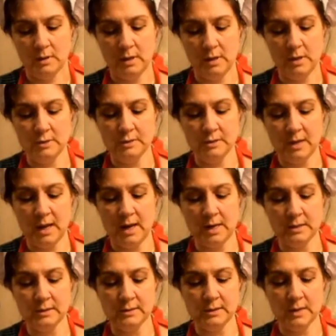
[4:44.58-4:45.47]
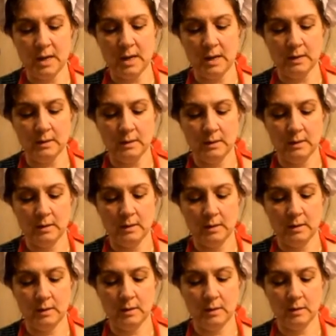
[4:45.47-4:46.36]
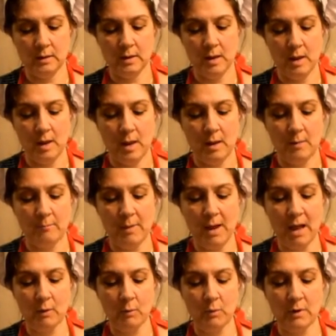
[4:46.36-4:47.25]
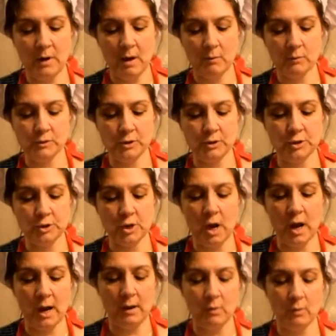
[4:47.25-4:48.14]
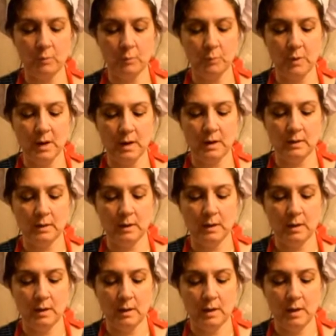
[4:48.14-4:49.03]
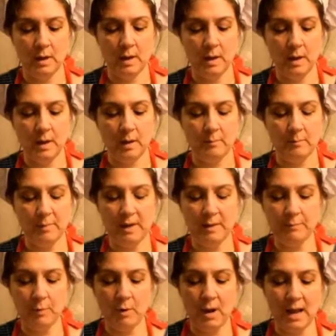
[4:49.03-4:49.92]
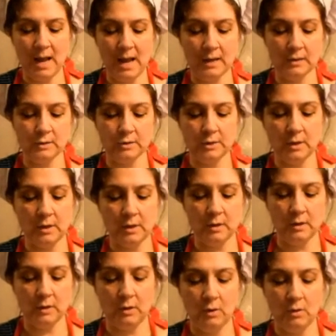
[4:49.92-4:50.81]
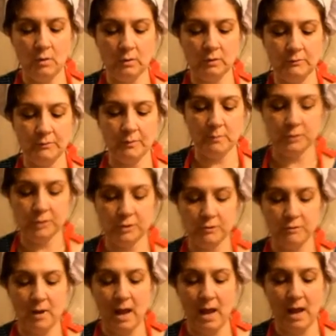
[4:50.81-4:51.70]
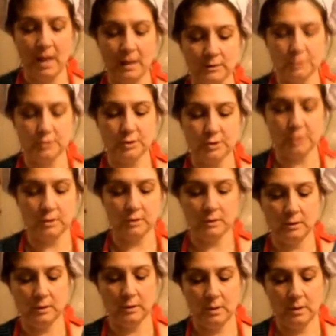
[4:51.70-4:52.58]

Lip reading: these days than back when I was a child, when people actually cooked from scratch.